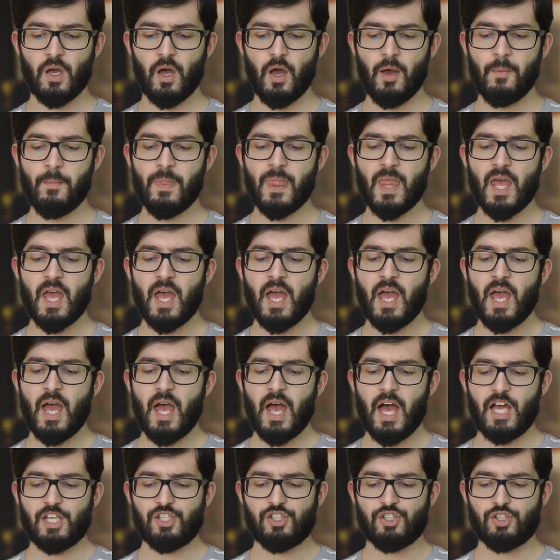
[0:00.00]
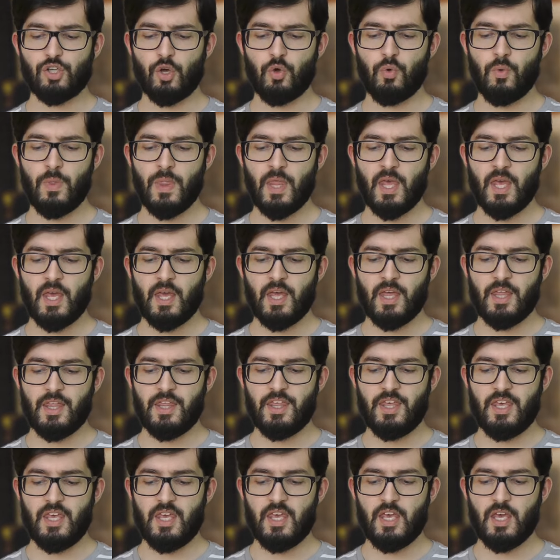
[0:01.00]
And so
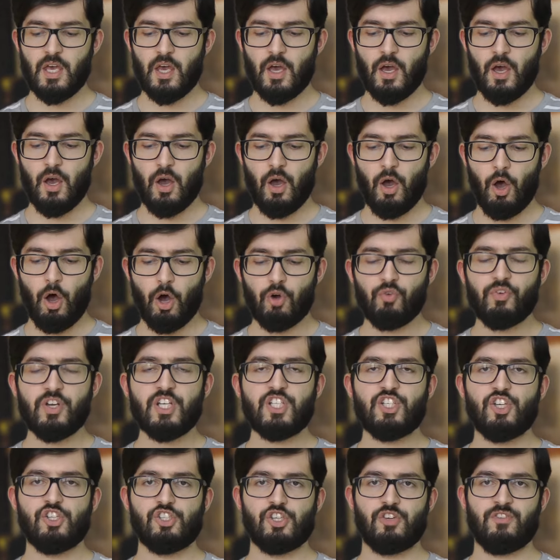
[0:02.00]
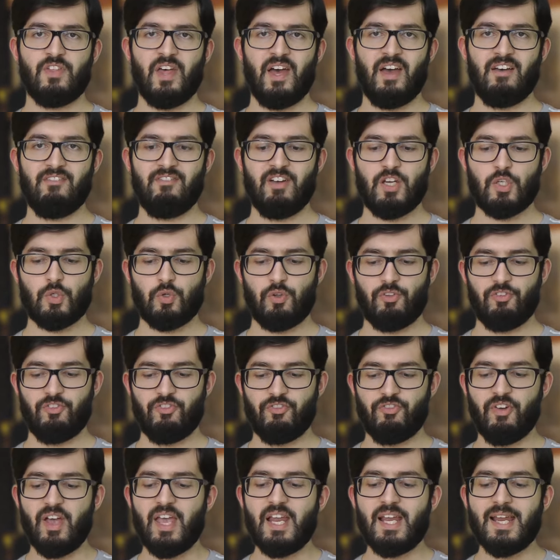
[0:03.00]
the origins of that eventual
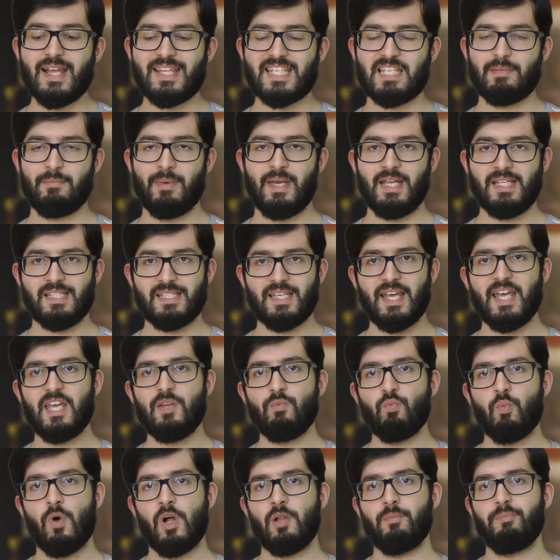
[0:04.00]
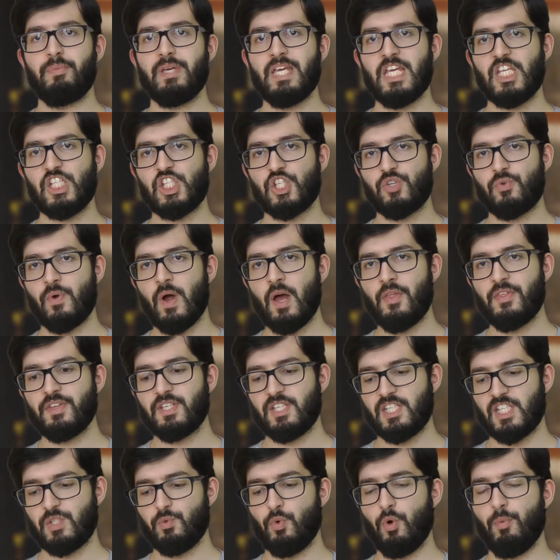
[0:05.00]
failure to maintain world peace throughout
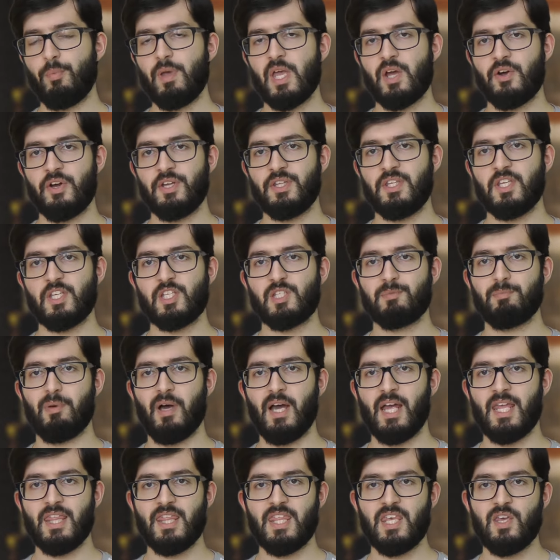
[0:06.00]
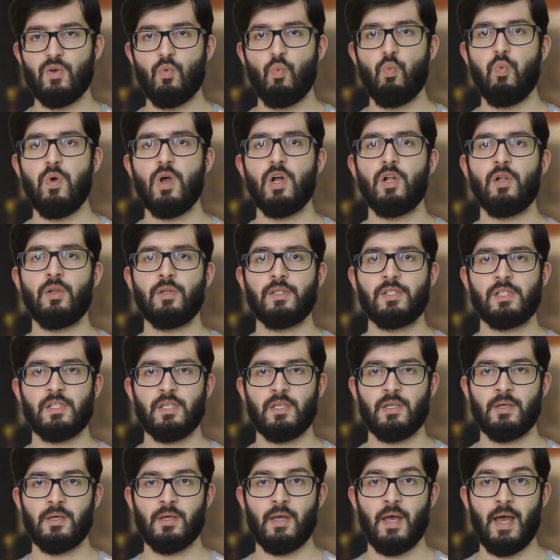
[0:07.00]
this interwar period, despite the will
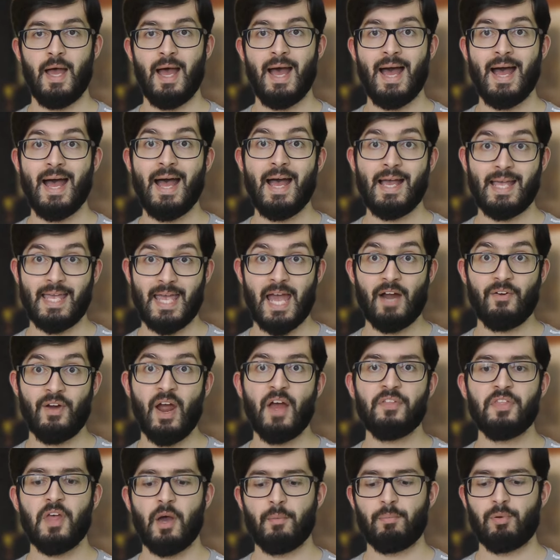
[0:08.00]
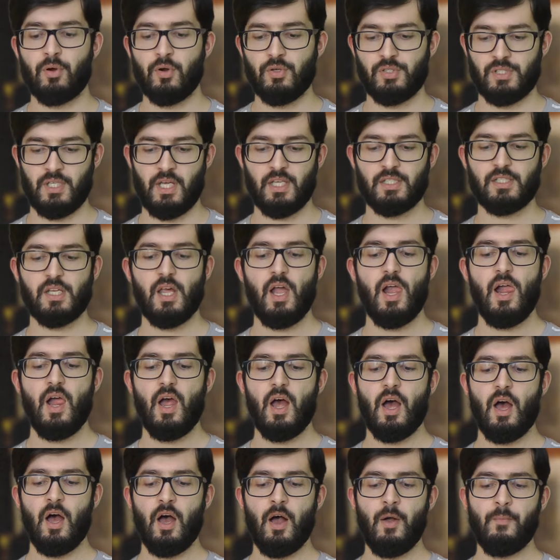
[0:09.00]
to carry out that process,
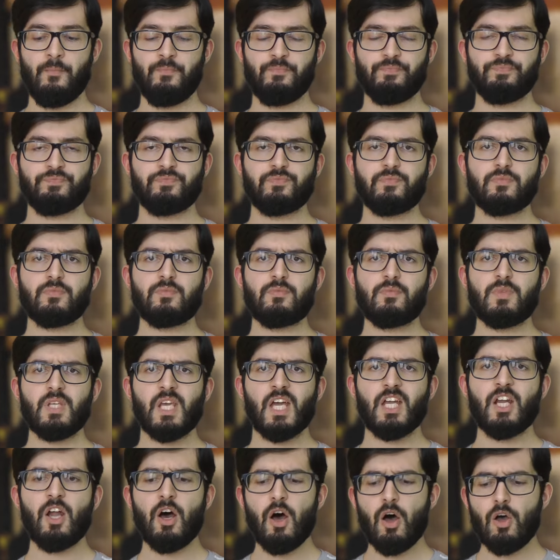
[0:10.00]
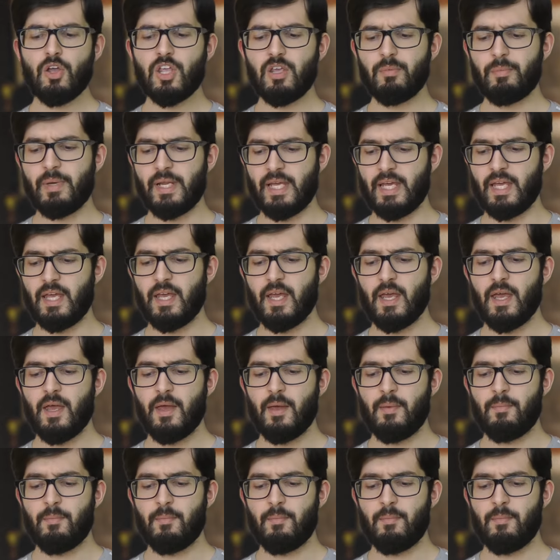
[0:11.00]
can arguably